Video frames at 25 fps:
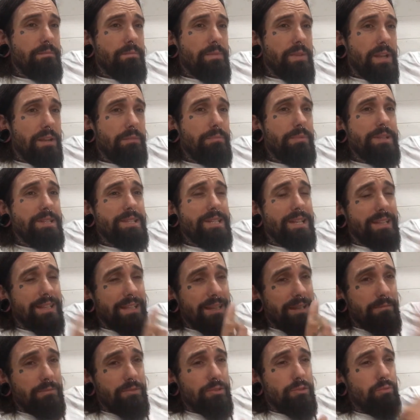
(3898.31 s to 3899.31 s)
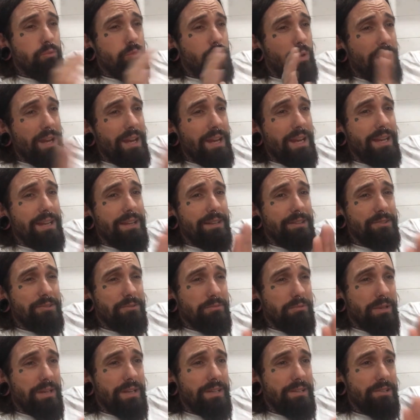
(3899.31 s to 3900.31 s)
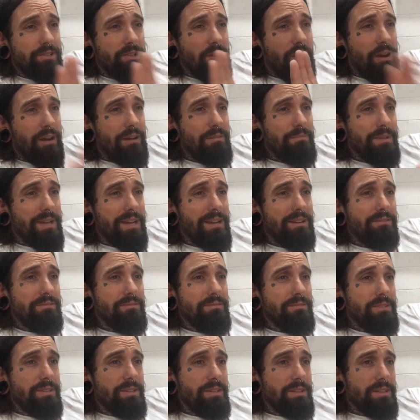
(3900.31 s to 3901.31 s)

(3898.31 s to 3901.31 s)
And I've been telling him, just wait, just calm down.